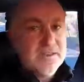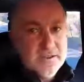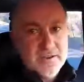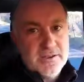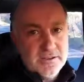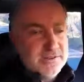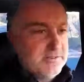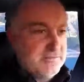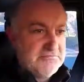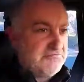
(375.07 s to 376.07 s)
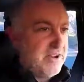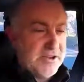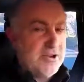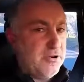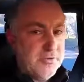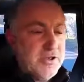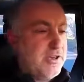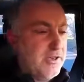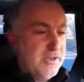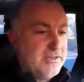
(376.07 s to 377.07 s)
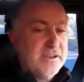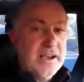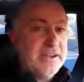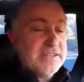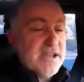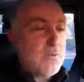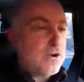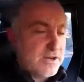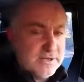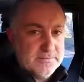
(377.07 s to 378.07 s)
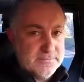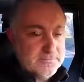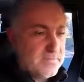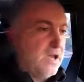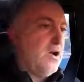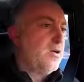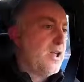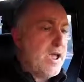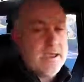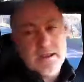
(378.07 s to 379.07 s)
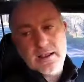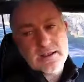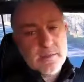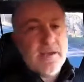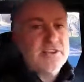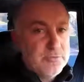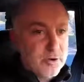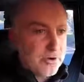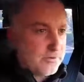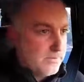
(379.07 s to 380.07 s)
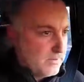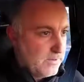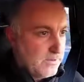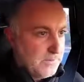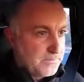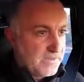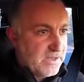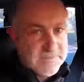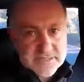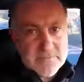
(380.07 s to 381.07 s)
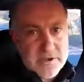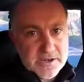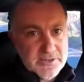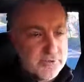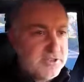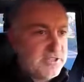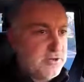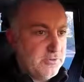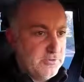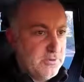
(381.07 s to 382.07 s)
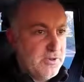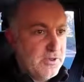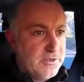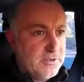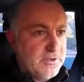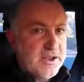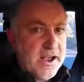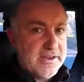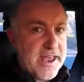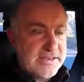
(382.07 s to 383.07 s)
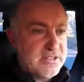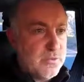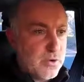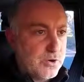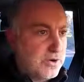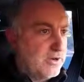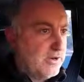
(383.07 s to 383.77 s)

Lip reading: I don't know, the gun is not working. Okay, I'll come back tomorrow. If somebody threats you, the gun has to work.